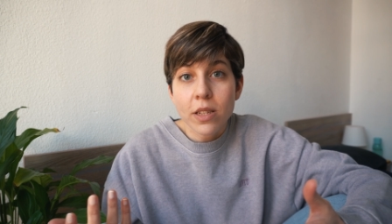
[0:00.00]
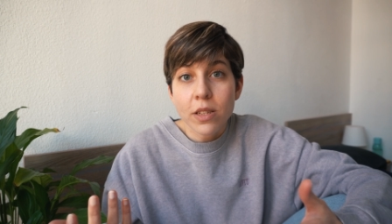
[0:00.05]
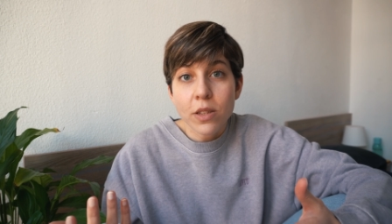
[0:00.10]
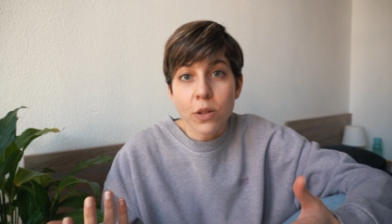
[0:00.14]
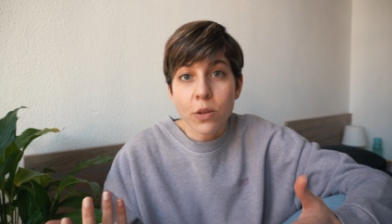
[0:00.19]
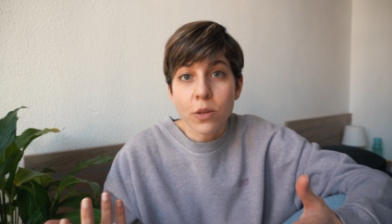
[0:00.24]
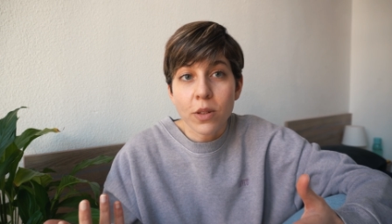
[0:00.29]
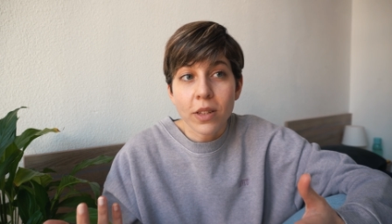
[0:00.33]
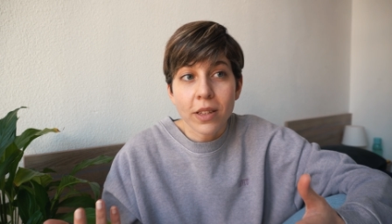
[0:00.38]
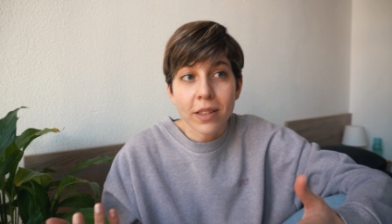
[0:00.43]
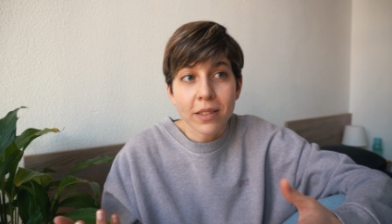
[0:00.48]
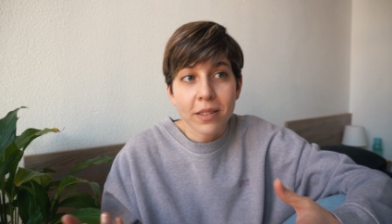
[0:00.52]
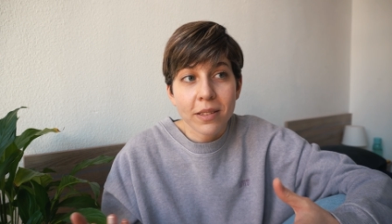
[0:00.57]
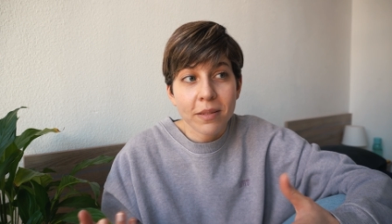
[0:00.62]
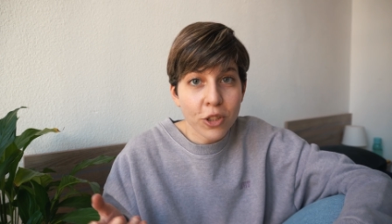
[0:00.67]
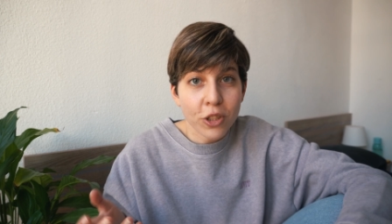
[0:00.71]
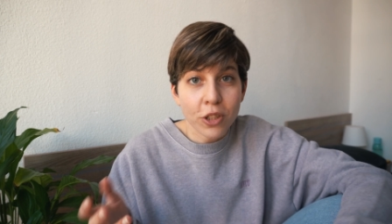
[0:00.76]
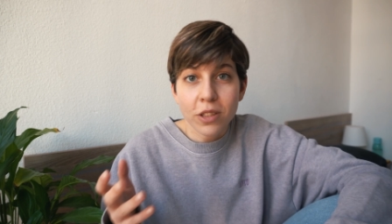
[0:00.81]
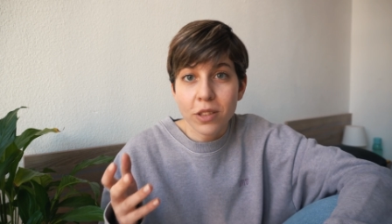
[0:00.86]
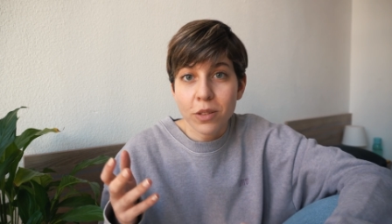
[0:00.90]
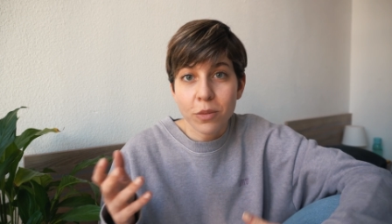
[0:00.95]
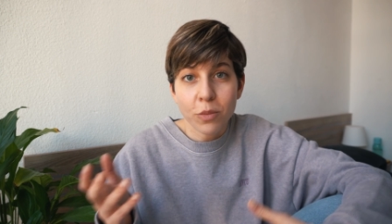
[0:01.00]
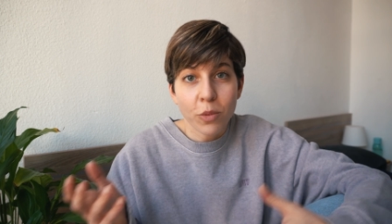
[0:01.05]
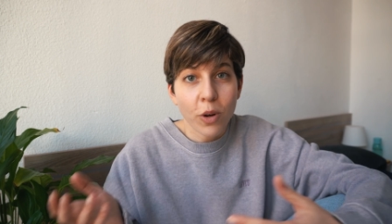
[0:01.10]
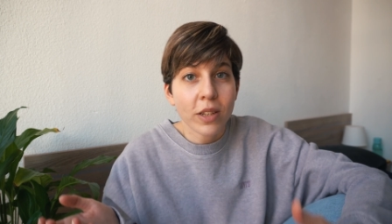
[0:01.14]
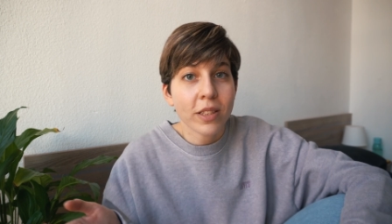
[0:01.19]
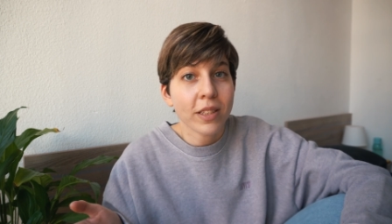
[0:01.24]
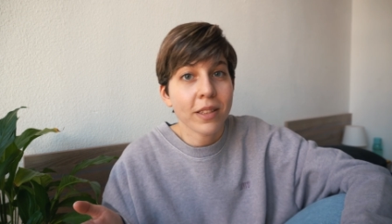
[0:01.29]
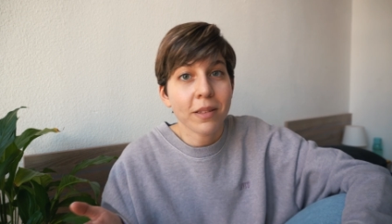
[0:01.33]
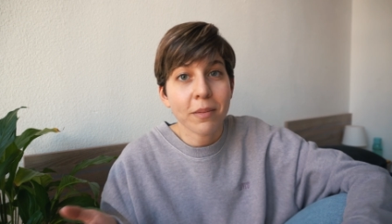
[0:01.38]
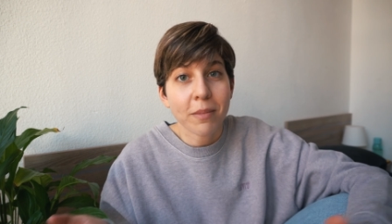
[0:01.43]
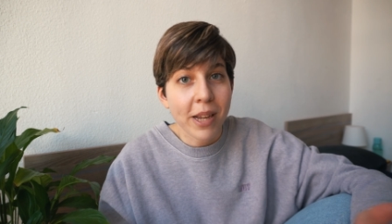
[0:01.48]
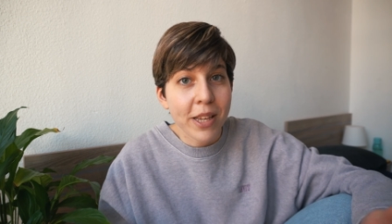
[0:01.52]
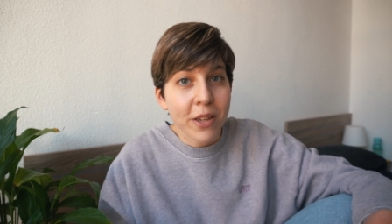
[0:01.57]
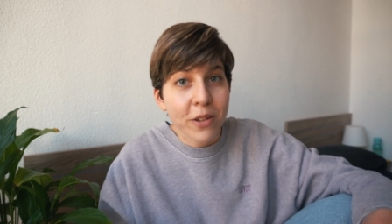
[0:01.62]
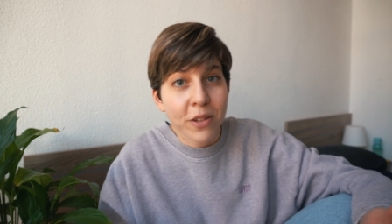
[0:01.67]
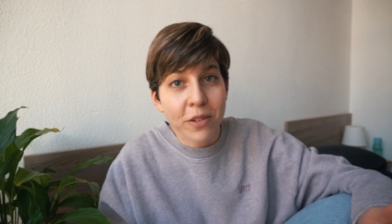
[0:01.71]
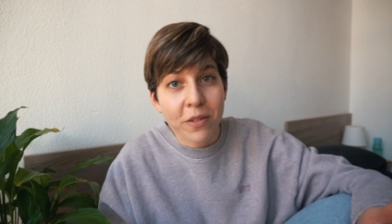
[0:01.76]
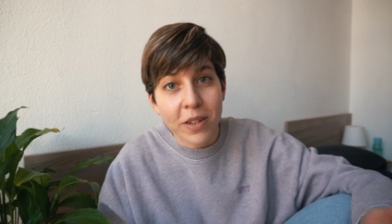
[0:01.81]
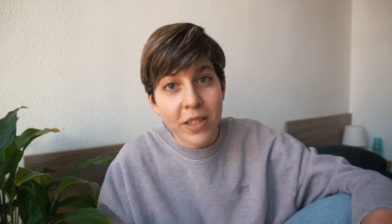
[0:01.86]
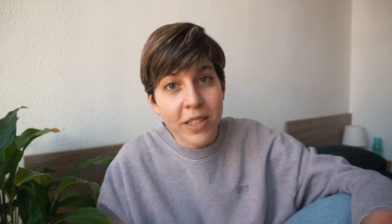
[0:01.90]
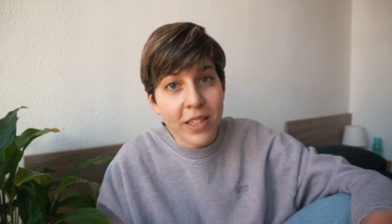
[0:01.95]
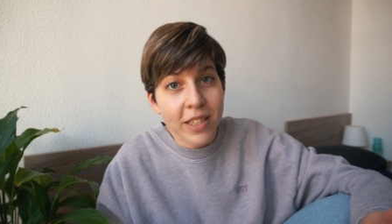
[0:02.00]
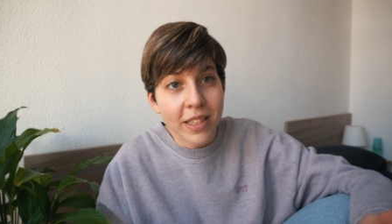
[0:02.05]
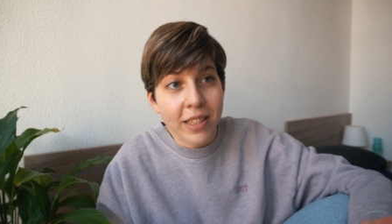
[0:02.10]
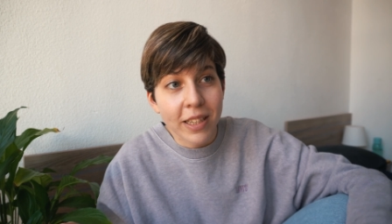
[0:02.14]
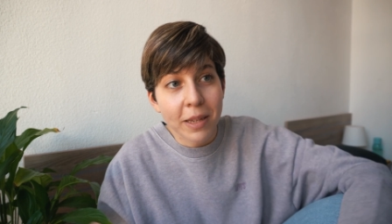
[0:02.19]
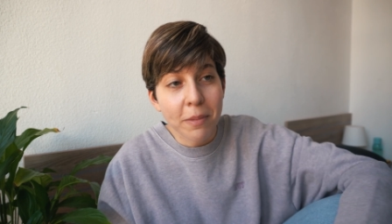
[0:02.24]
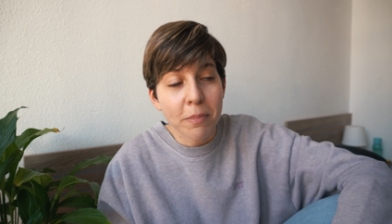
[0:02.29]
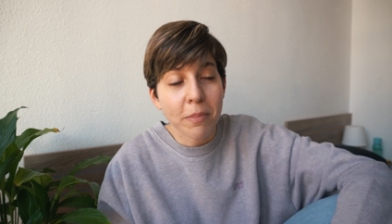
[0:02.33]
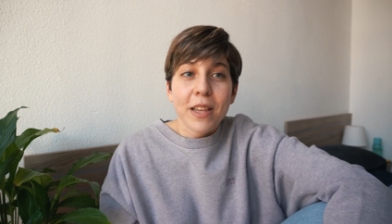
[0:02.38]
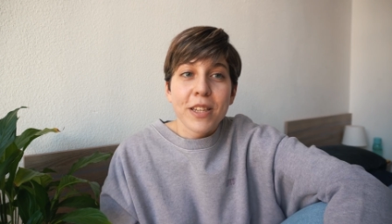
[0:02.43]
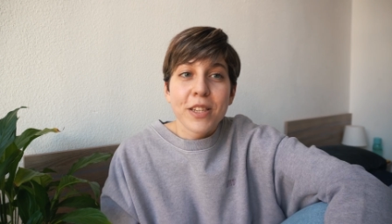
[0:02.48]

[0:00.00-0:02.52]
student, just wasn't my university.